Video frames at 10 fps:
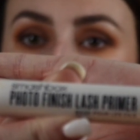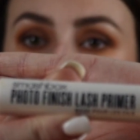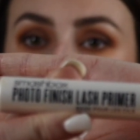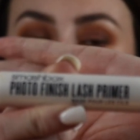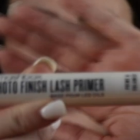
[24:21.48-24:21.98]

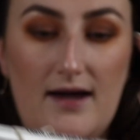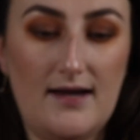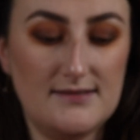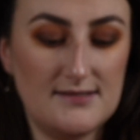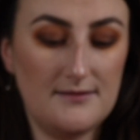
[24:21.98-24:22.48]
Like
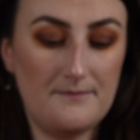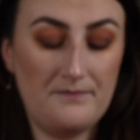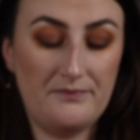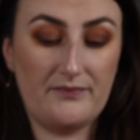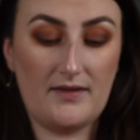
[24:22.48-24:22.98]
that.
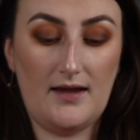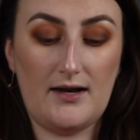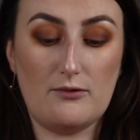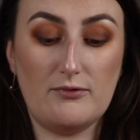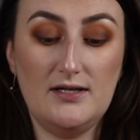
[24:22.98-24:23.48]
And
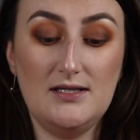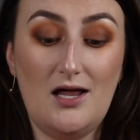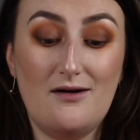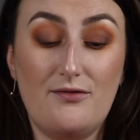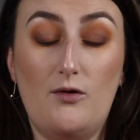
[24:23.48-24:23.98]
I really
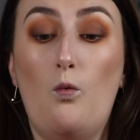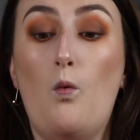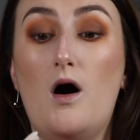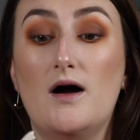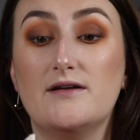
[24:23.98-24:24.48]
love the
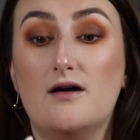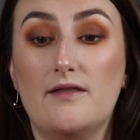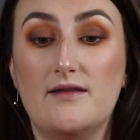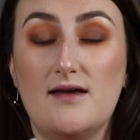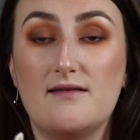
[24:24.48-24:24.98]
wand
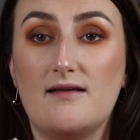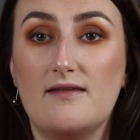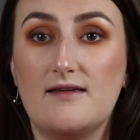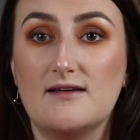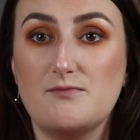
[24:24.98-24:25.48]
on this. I
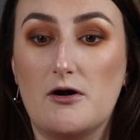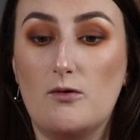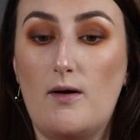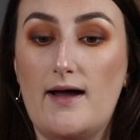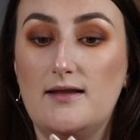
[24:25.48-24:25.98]
think that's part
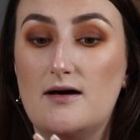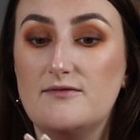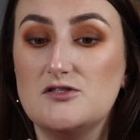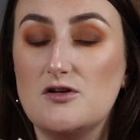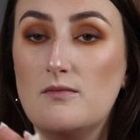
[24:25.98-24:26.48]
of why I love
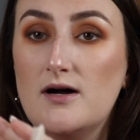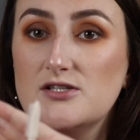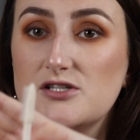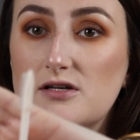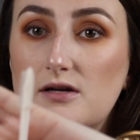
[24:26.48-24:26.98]
it so
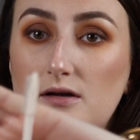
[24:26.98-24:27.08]
much.